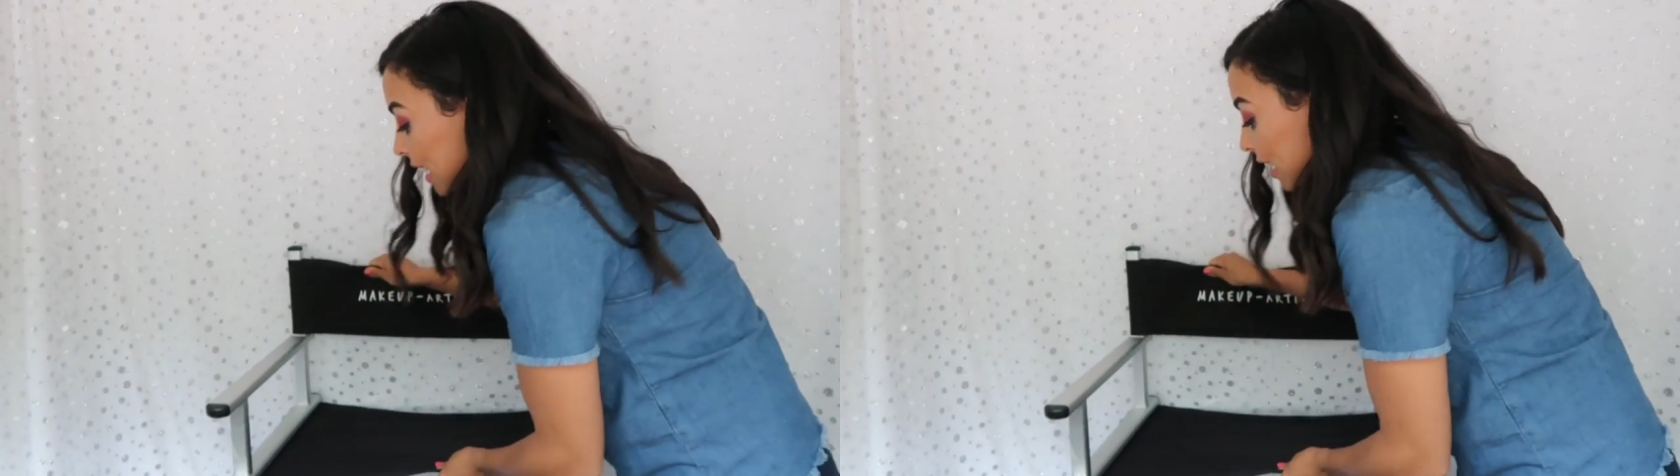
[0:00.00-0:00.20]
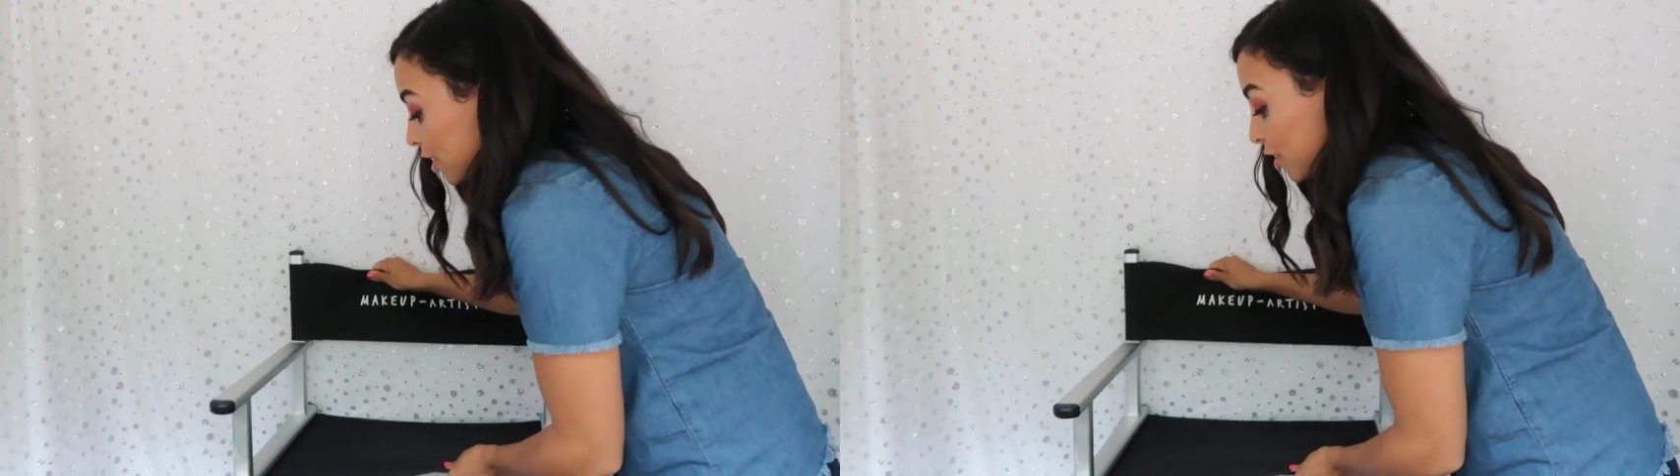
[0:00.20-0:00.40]

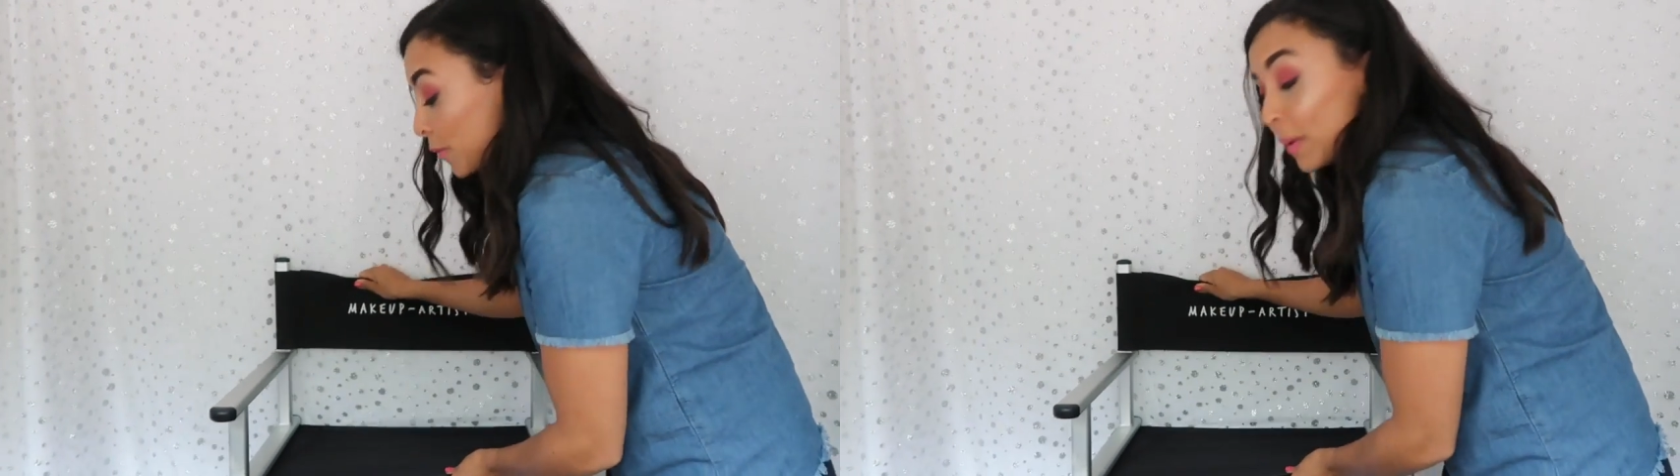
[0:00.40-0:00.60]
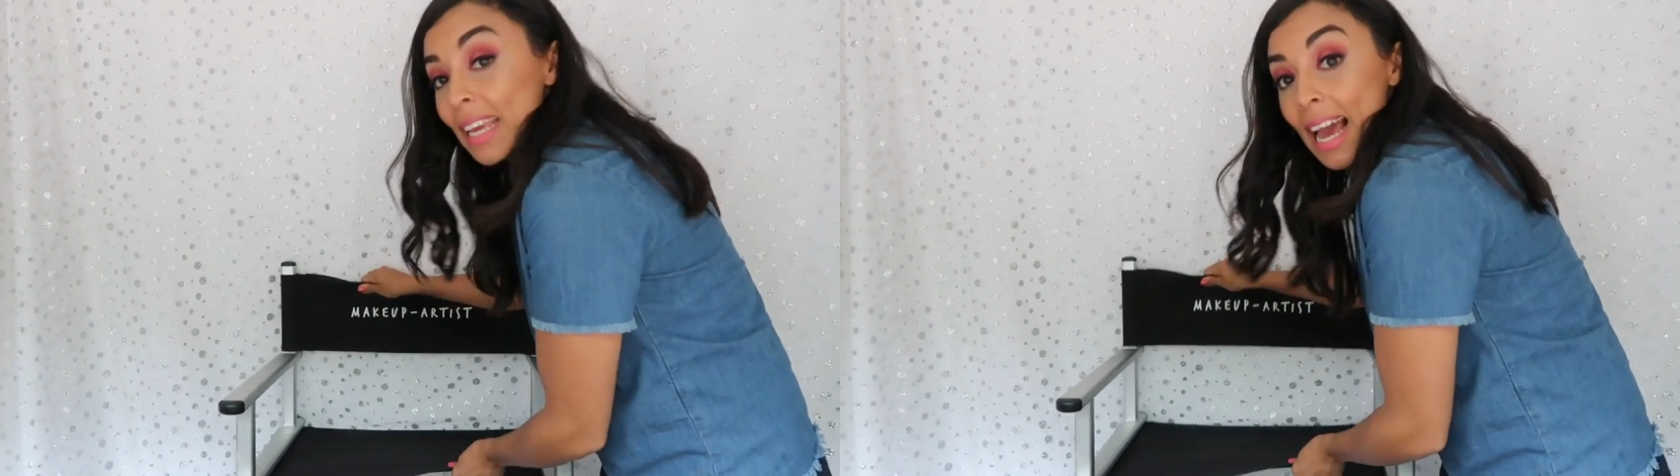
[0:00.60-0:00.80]
it needs
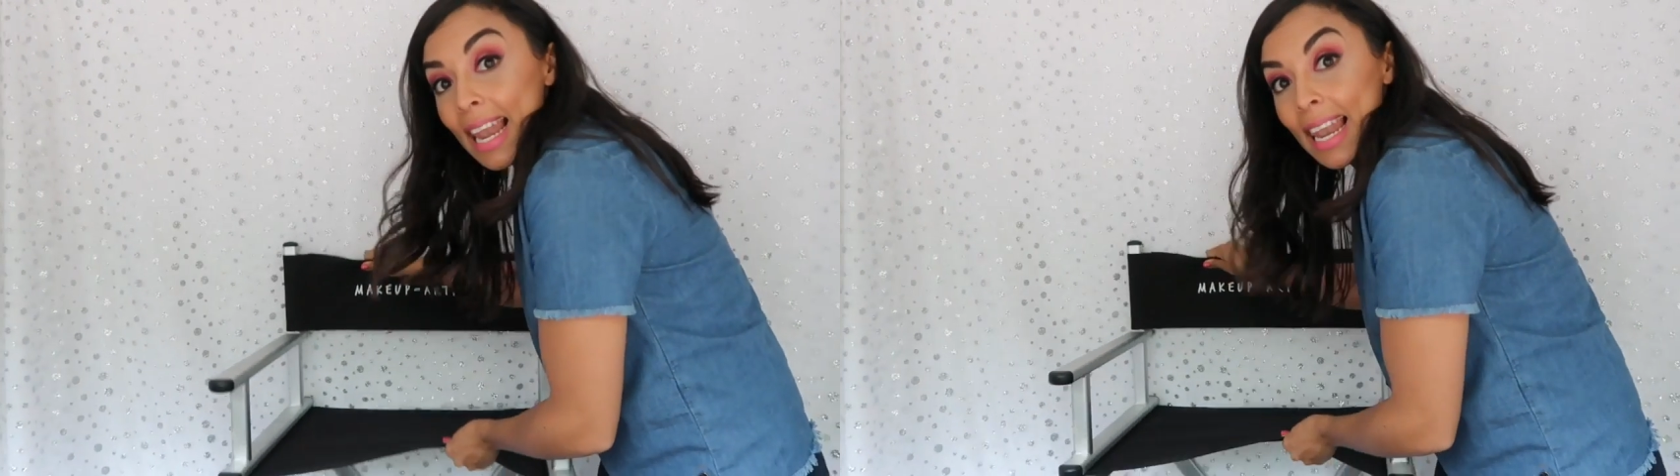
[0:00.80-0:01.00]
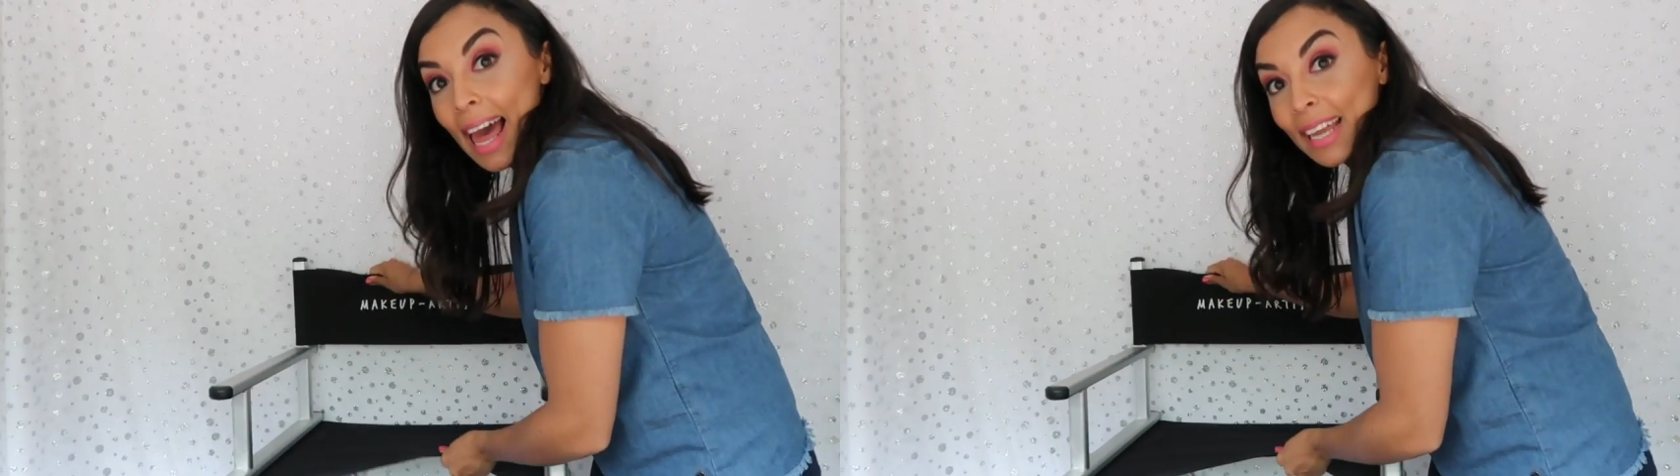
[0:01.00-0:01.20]
to be
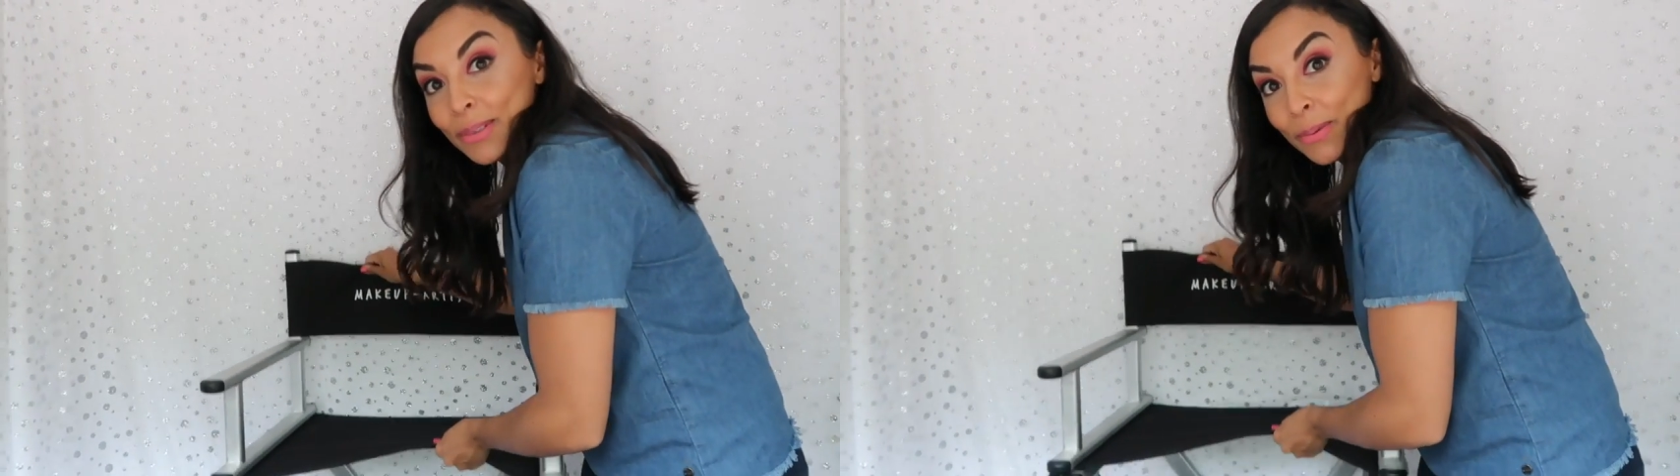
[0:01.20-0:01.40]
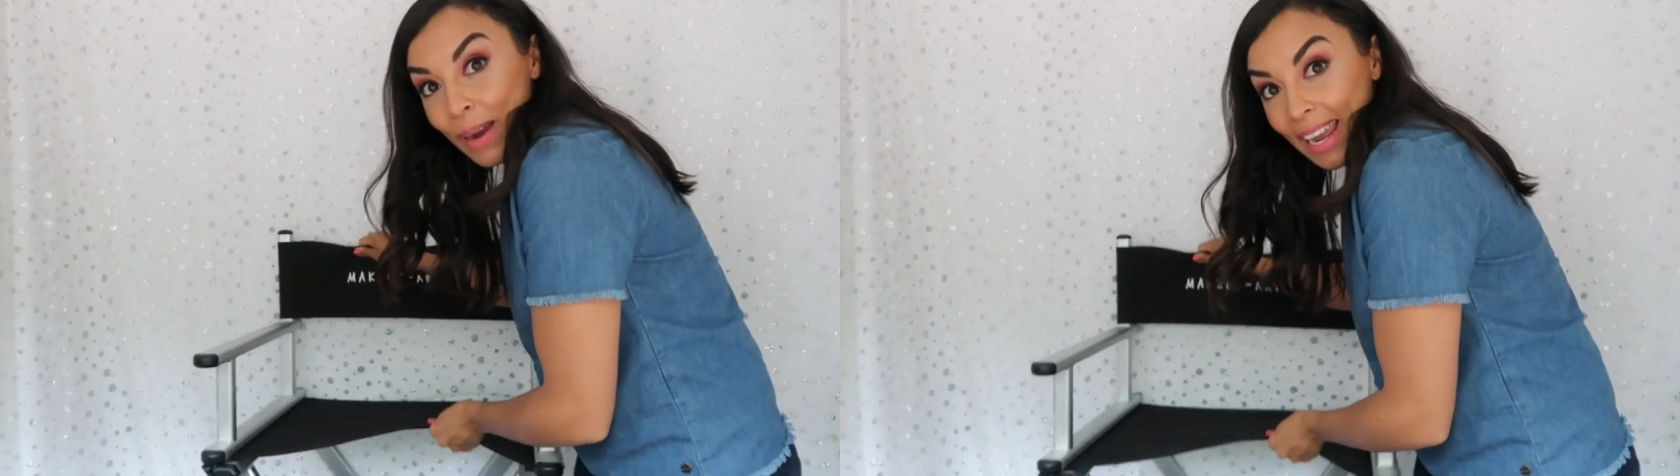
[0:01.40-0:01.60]

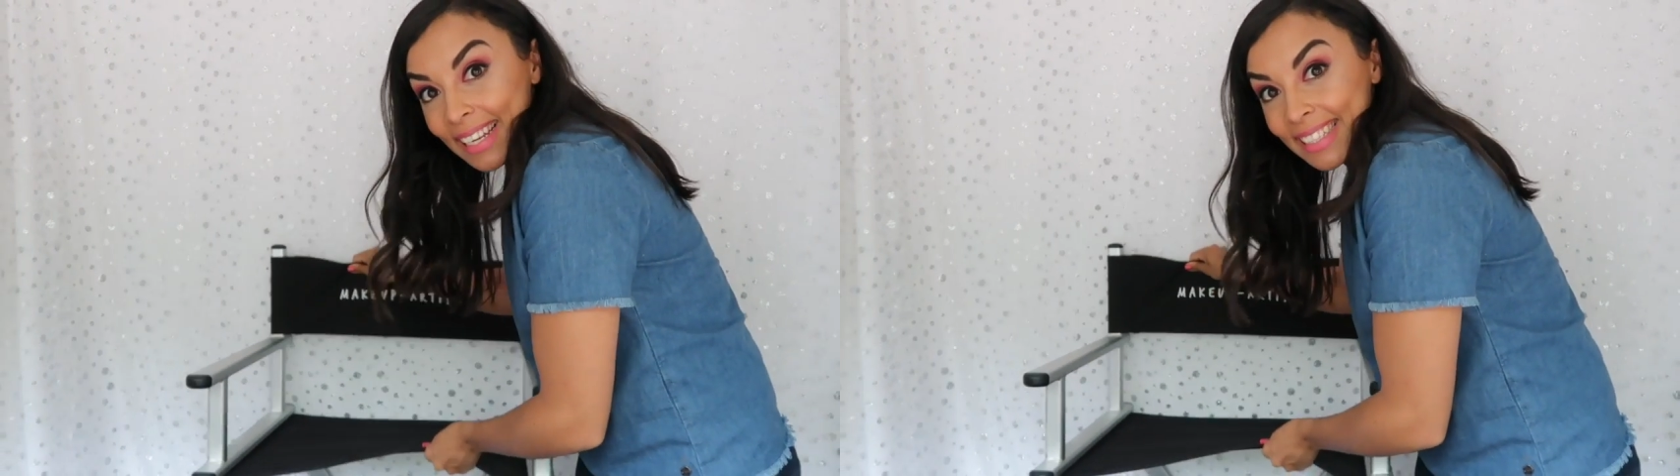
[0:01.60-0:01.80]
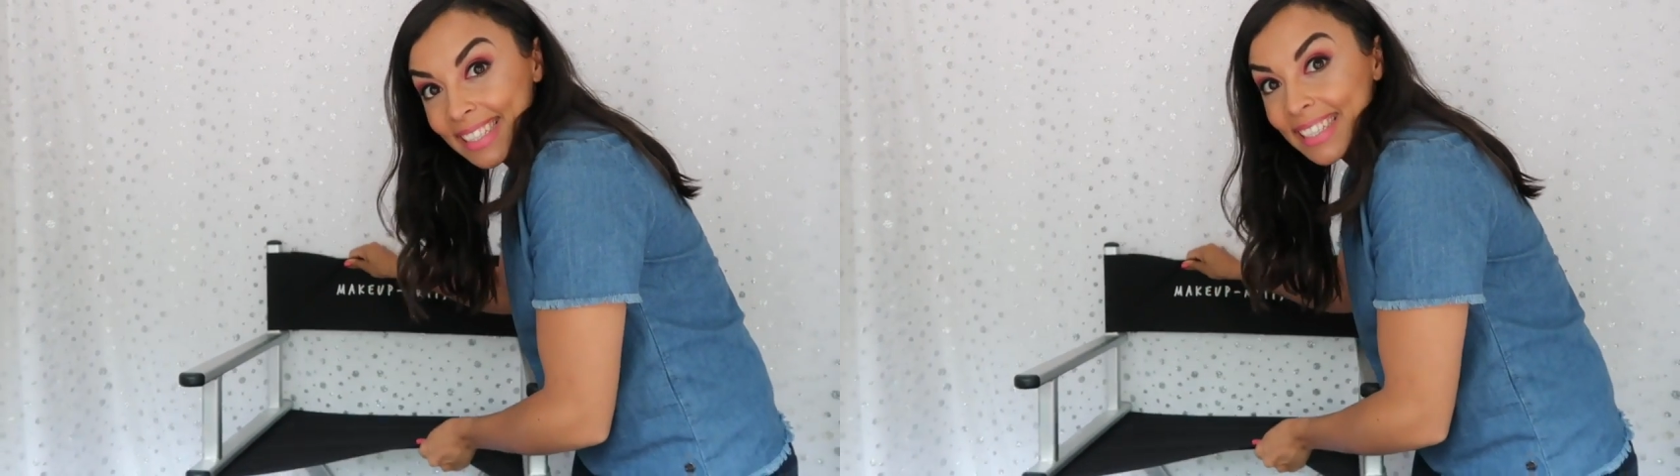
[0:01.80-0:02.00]

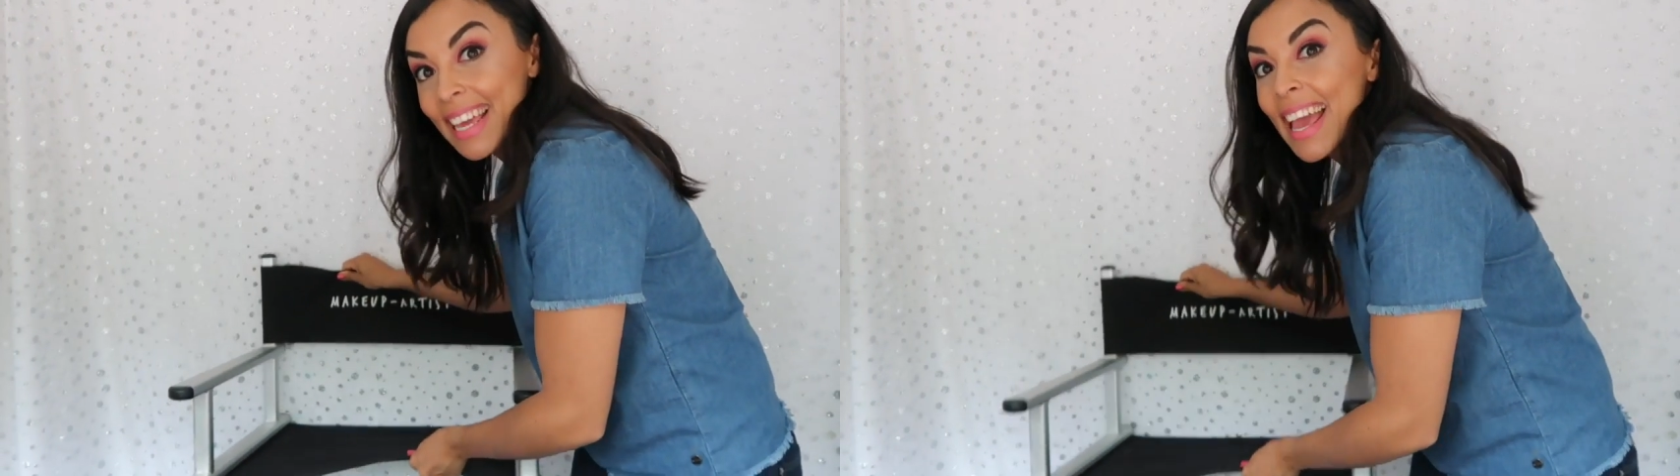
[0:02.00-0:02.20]
lightweight